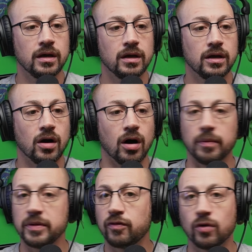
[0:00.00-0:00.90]
All
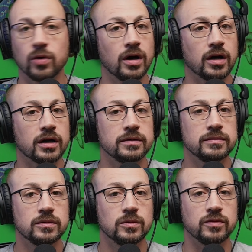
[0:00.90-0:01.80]
before work
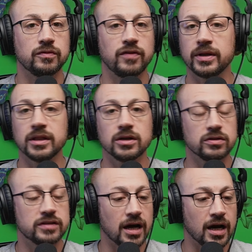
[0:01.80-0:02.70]
with very little
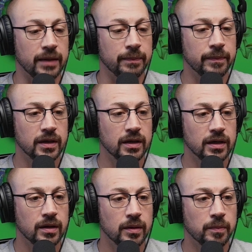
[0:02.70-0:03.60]
time,
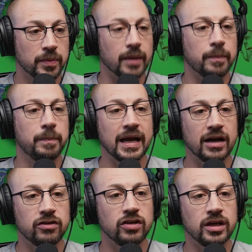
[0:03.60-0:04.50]
but I'm
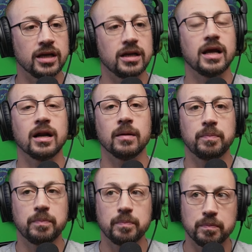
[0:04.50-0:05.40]
managing it and I'm
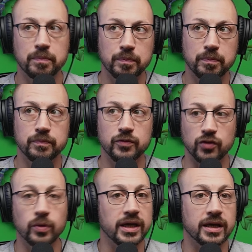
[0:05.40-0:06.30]

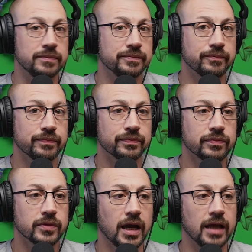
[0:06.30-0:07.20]
doing it.
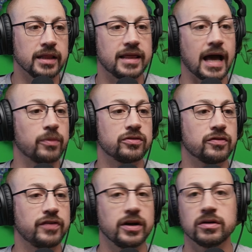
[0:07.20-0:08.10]
And that was a
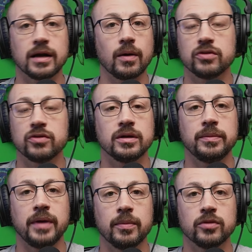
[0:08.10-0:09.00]
fear that I wasn't going to be
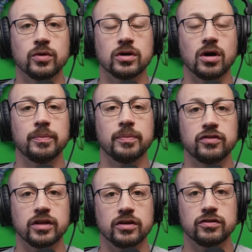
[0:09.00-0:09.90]
able to accomplish this.